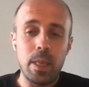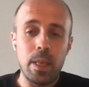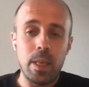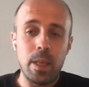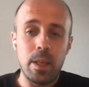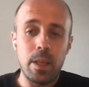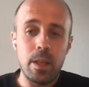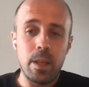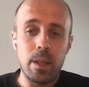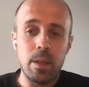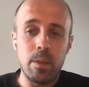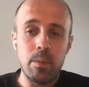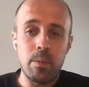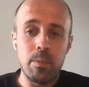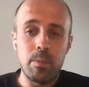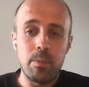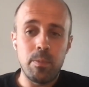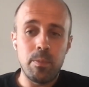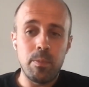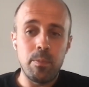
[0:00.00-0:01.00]

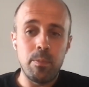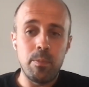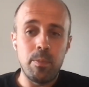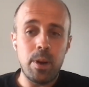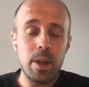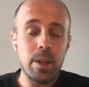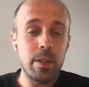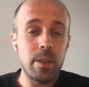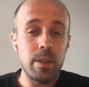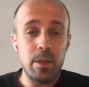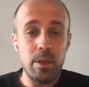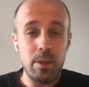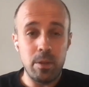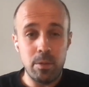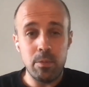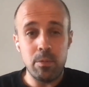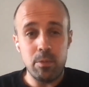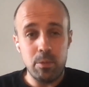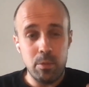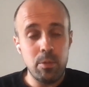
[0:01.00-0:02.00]
But
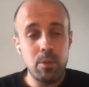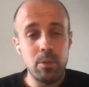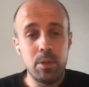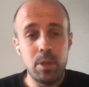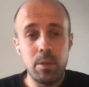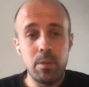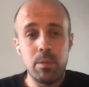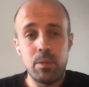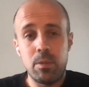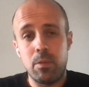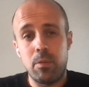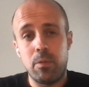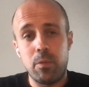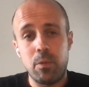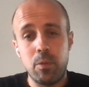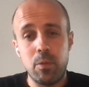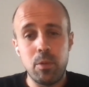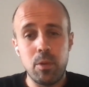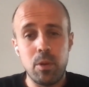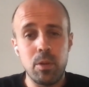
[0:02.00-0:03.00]
in all teams,
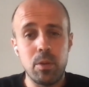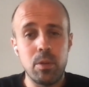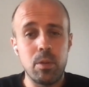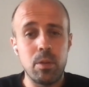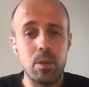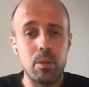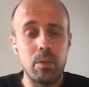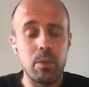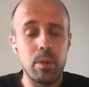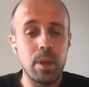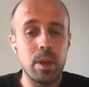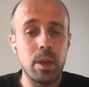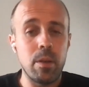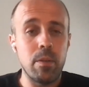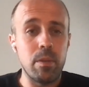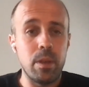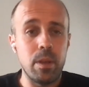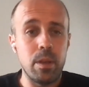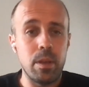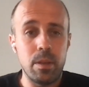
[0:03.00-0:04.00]
of course, we
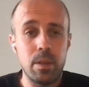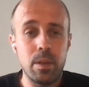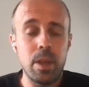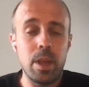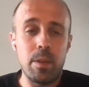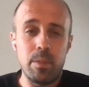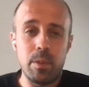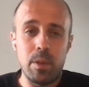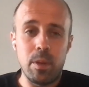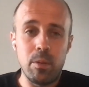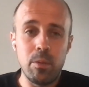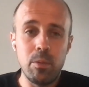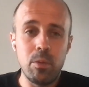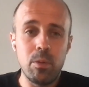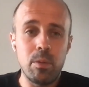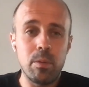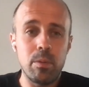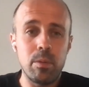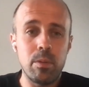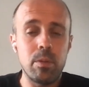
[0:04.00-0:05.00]
have the same
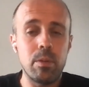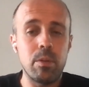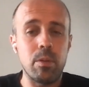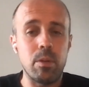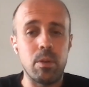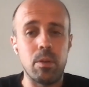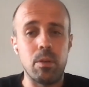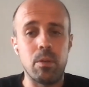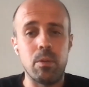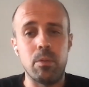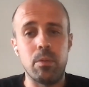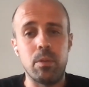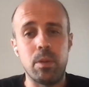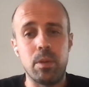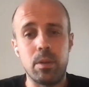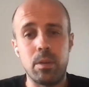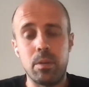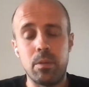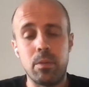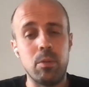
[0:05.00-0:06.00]
solutions,
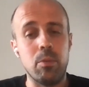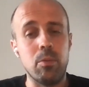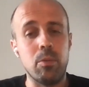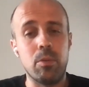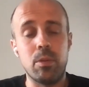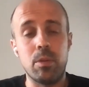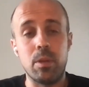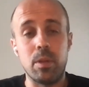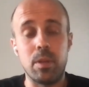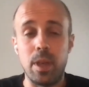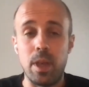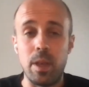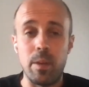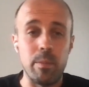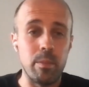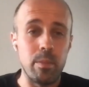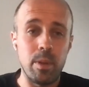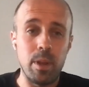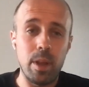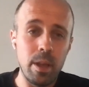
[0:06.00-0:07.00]
use the
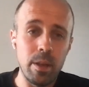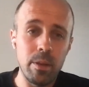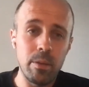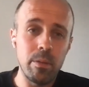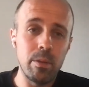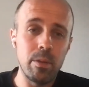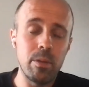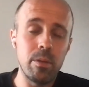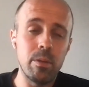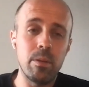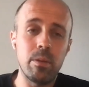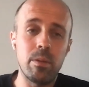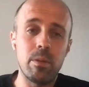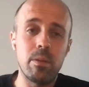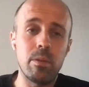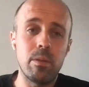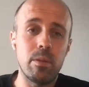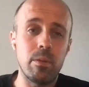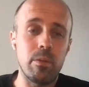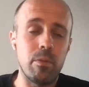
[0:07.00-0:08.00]
same
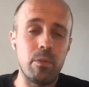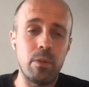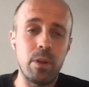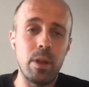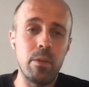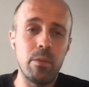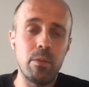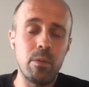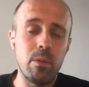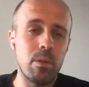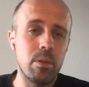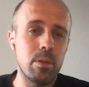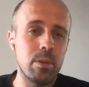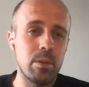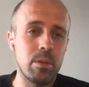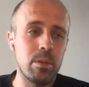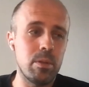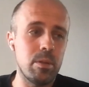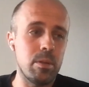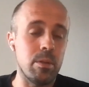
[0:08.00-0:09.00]
languages,
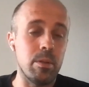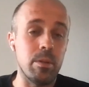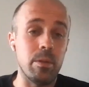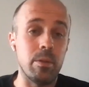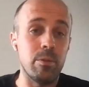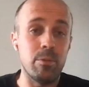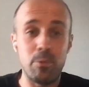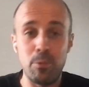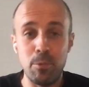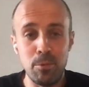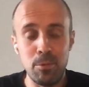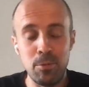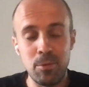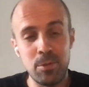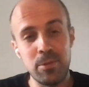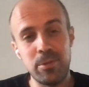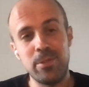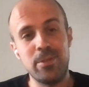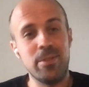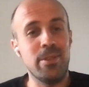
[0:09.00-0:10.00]
frameworks,
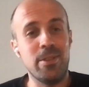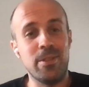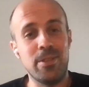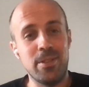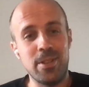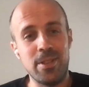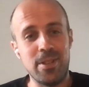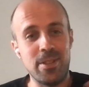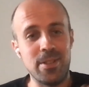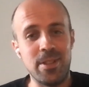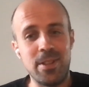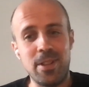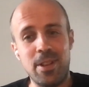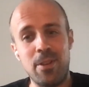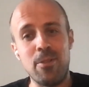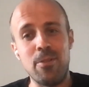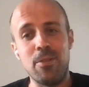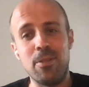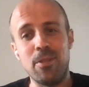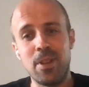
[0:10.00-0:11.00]
tools,
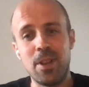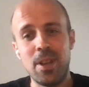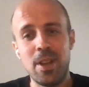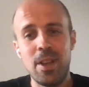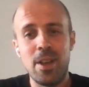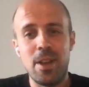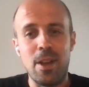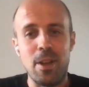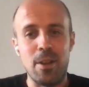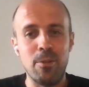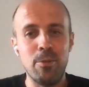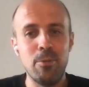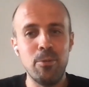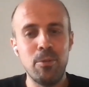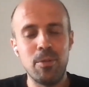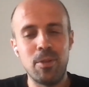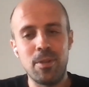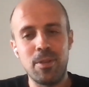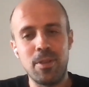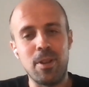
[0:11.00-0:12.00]
our
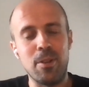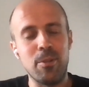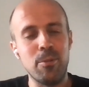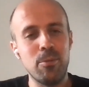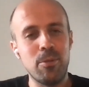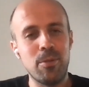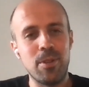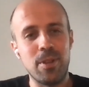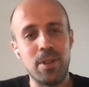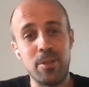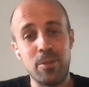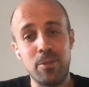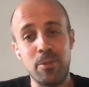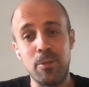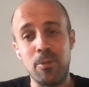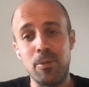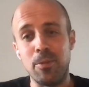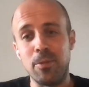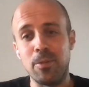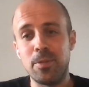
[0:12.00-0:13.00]
Allure, and
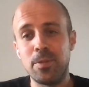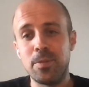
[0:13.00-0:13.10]
so on.